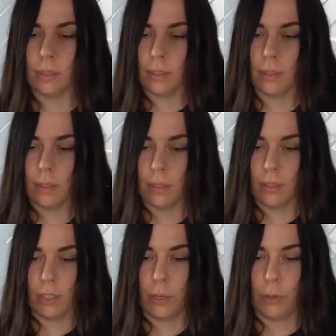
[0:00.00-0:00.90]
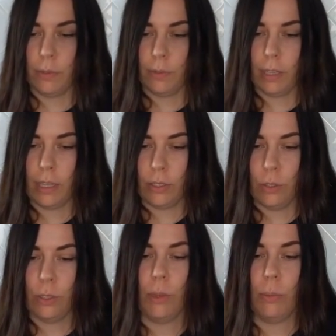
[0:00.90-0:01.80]
I always forget to
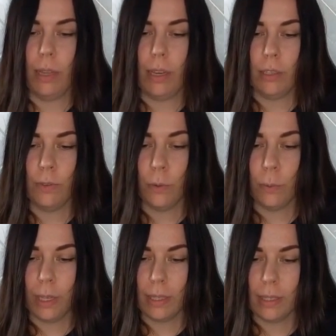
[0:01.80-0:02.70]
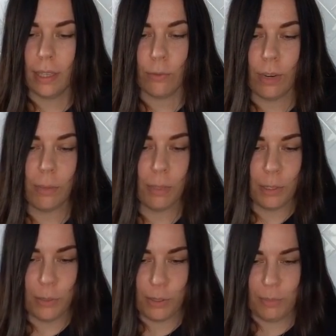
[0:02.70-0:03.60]
use my planners for weeks and then randomly
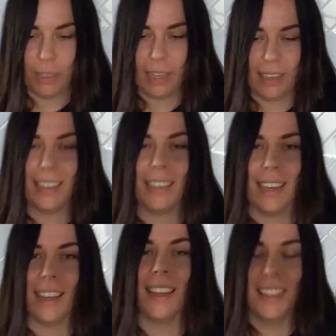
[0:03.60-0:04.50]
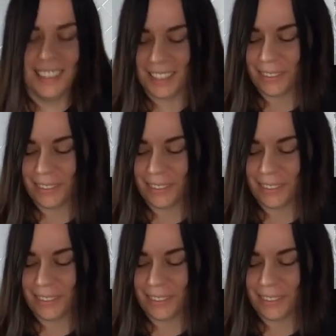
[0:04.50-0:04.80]
use them again. Yeah, yep.